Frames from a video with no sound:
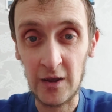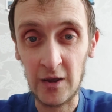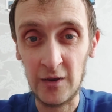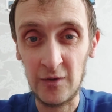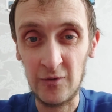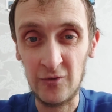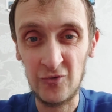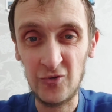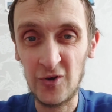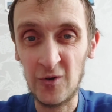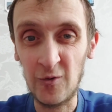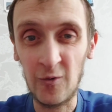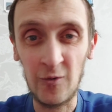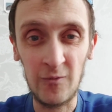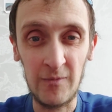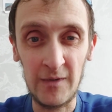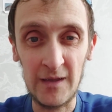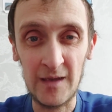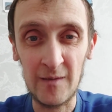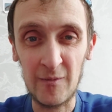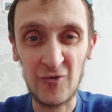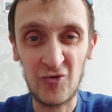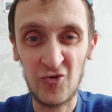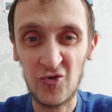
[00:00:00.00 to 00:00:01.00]
And you know me,
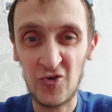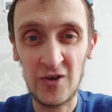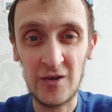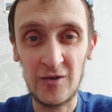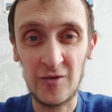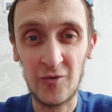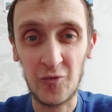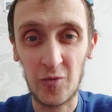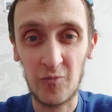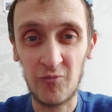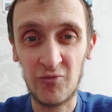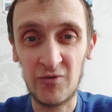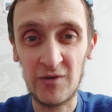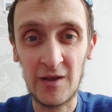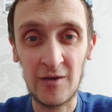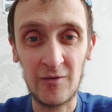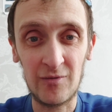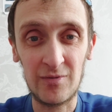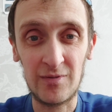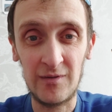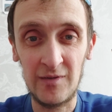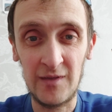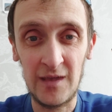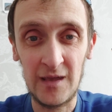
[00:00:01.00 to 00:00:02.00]
I'm a genius at
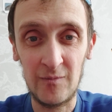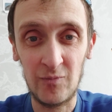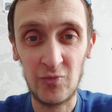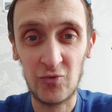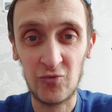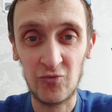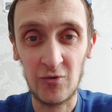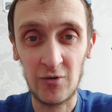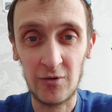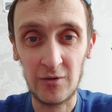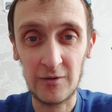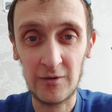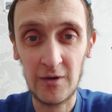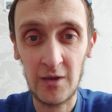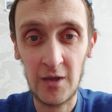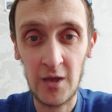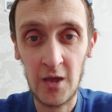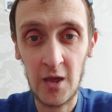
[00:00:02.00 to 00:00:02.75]
pronouncing names wrong.